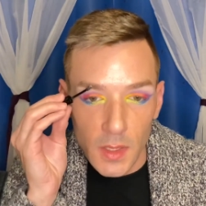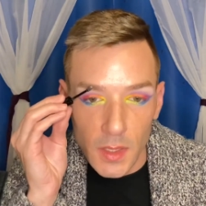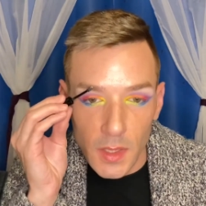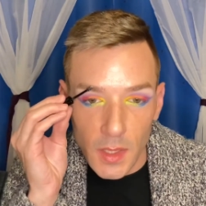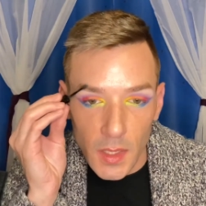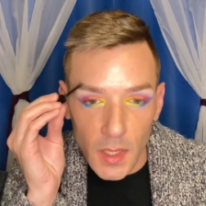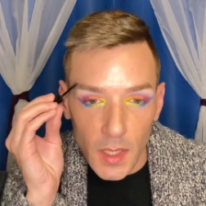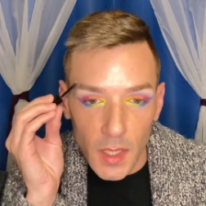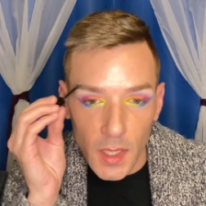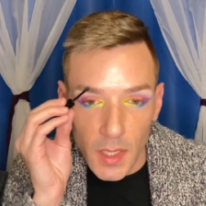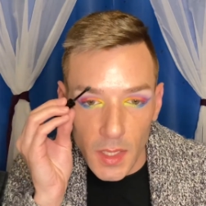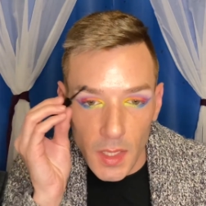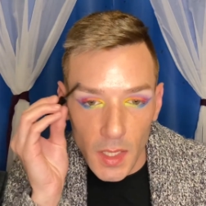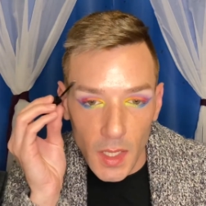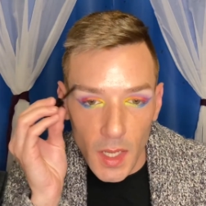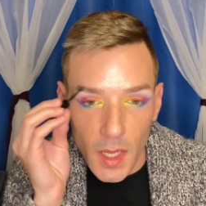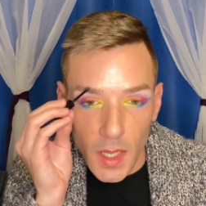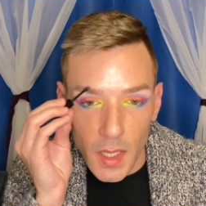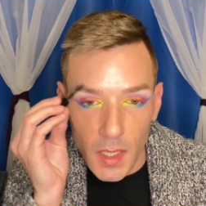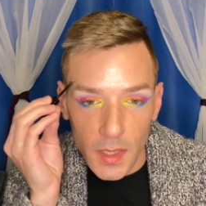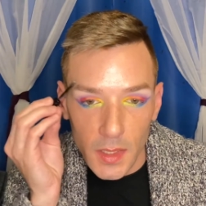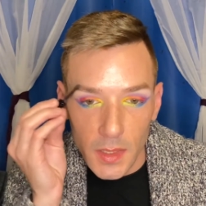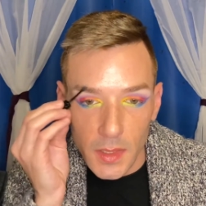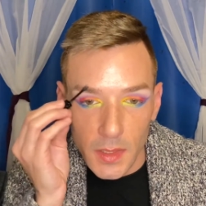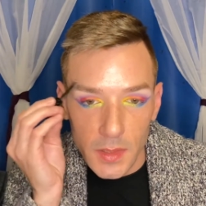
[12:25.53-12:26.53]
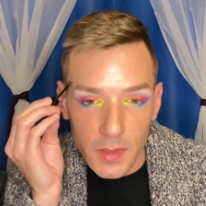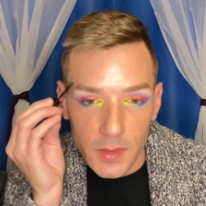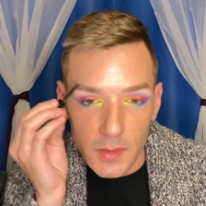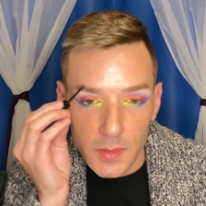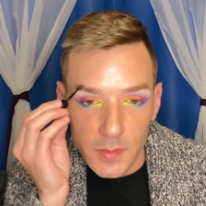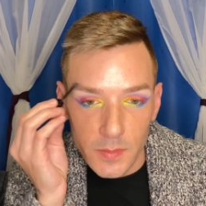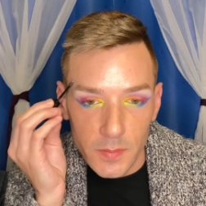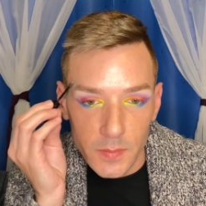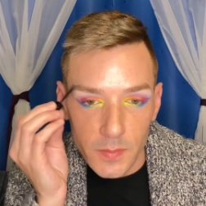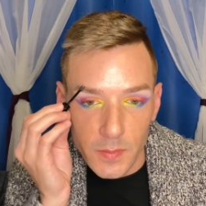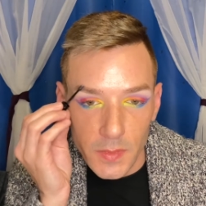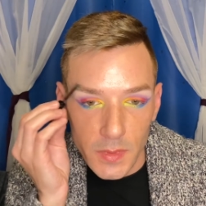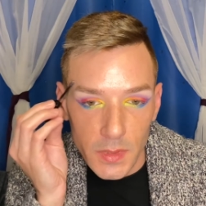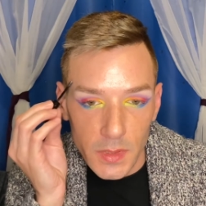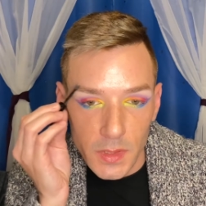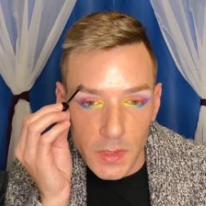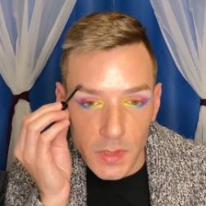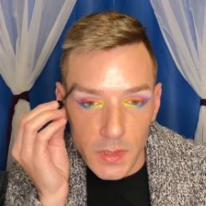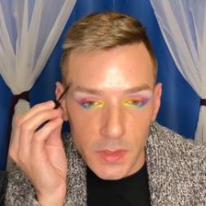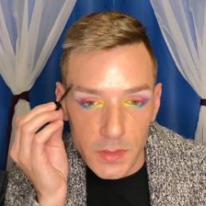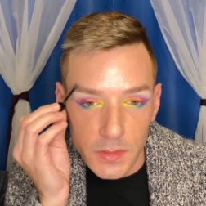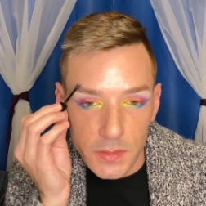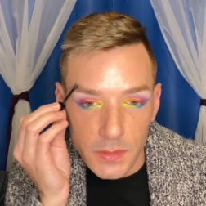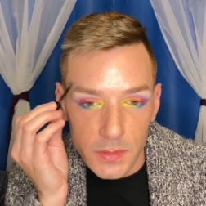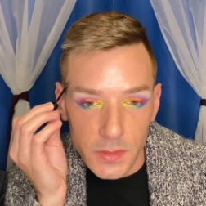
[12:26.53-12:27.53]
And I am
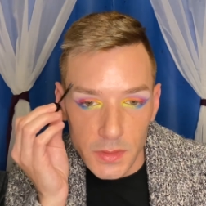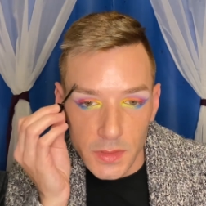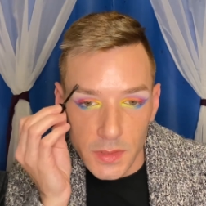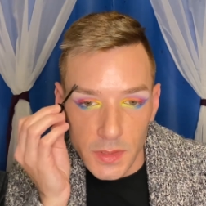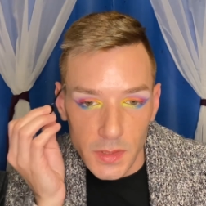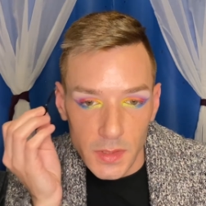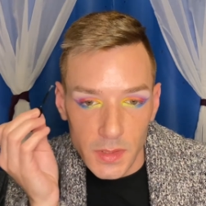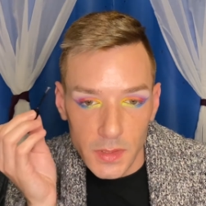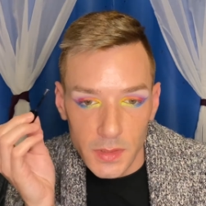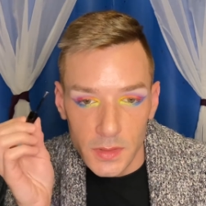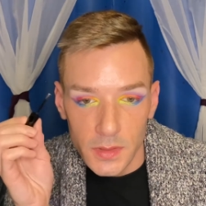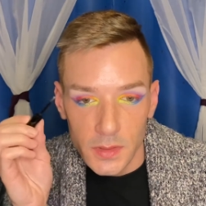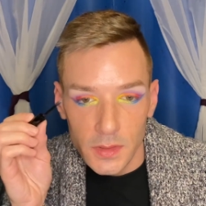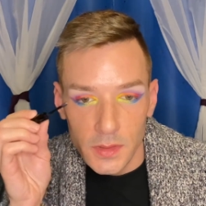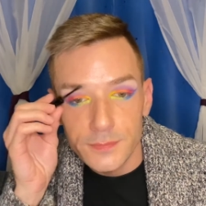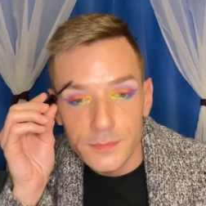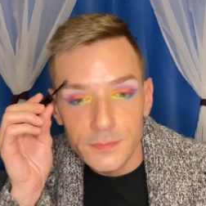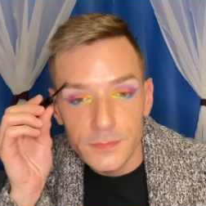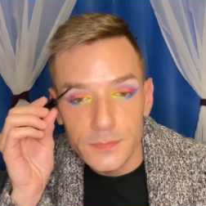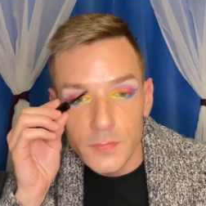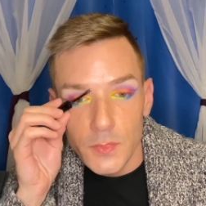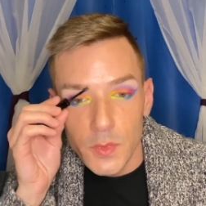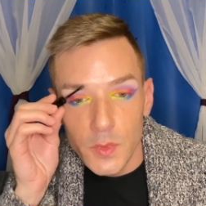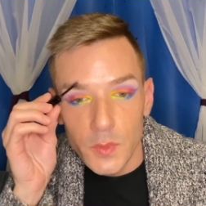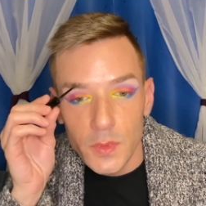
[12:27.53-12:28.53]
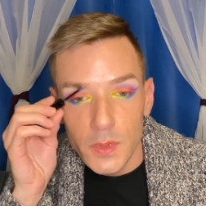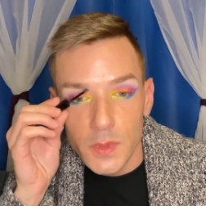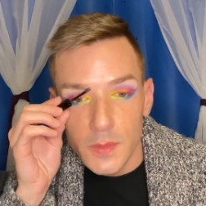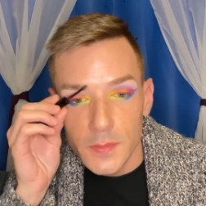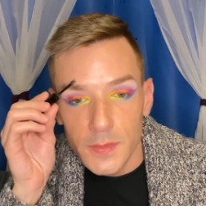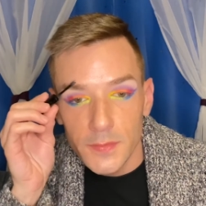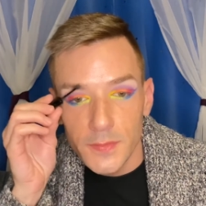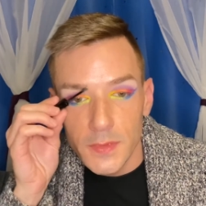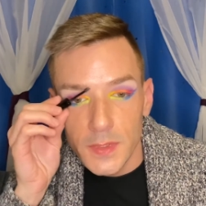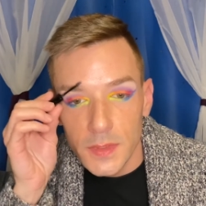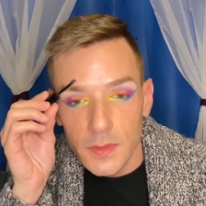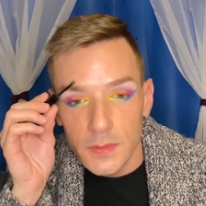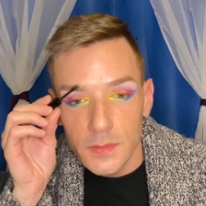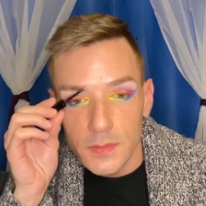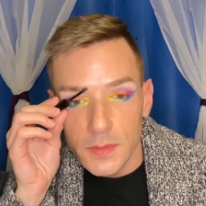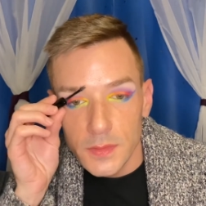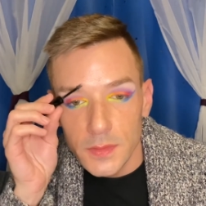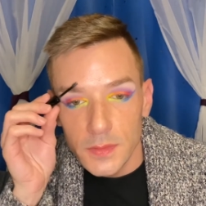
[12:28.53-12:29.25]
literally nowhere to be found